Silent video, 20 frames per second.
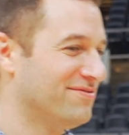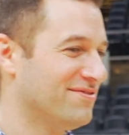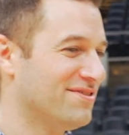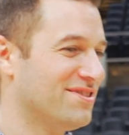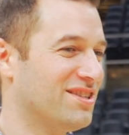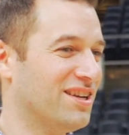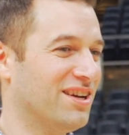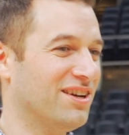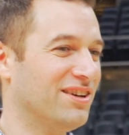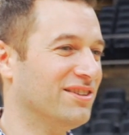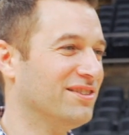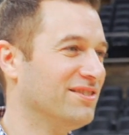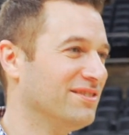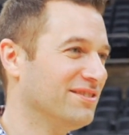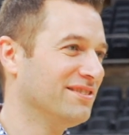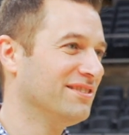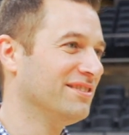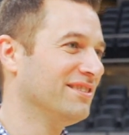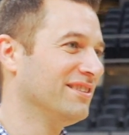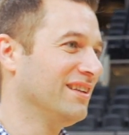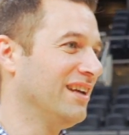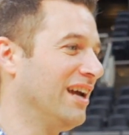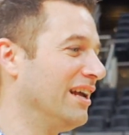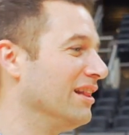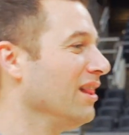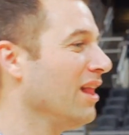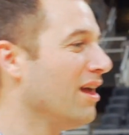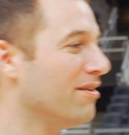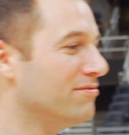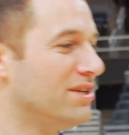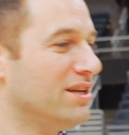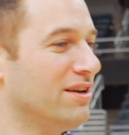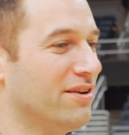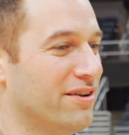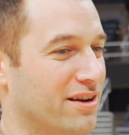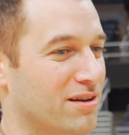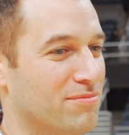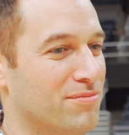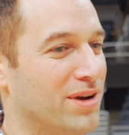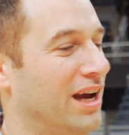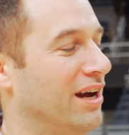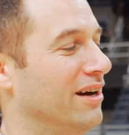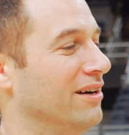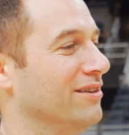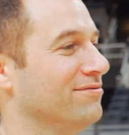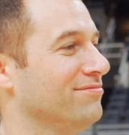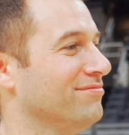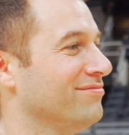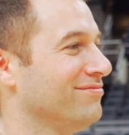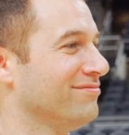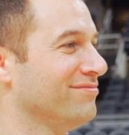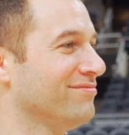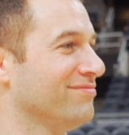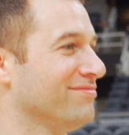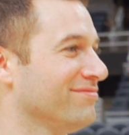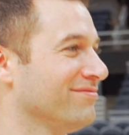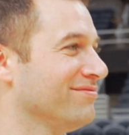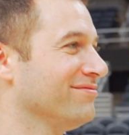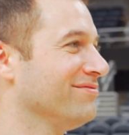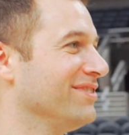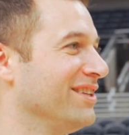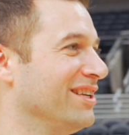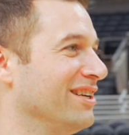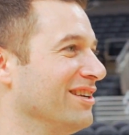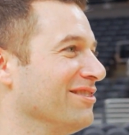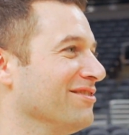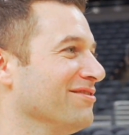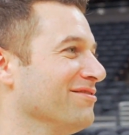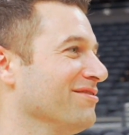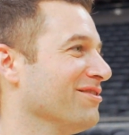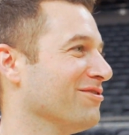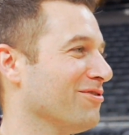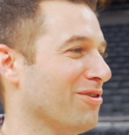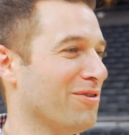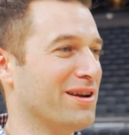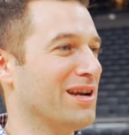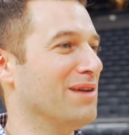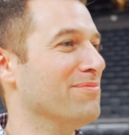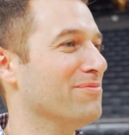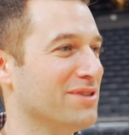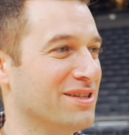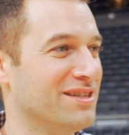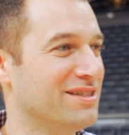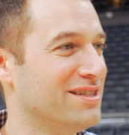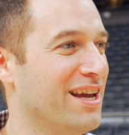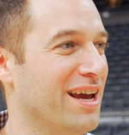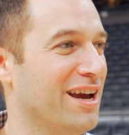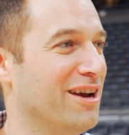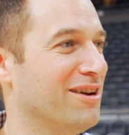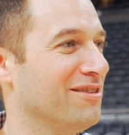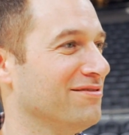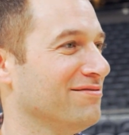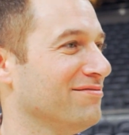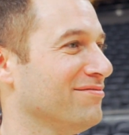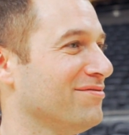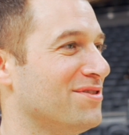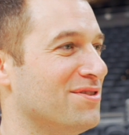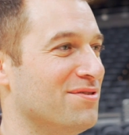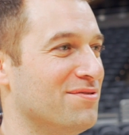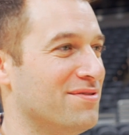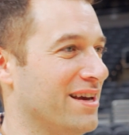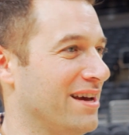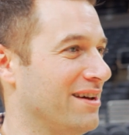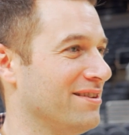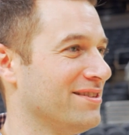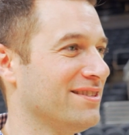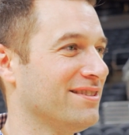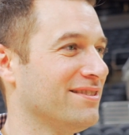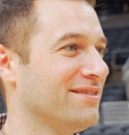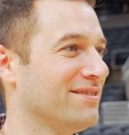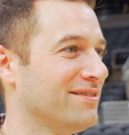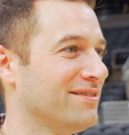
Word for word: So, I loved hearing about, you know, growing up in this town, yeah. two thousand.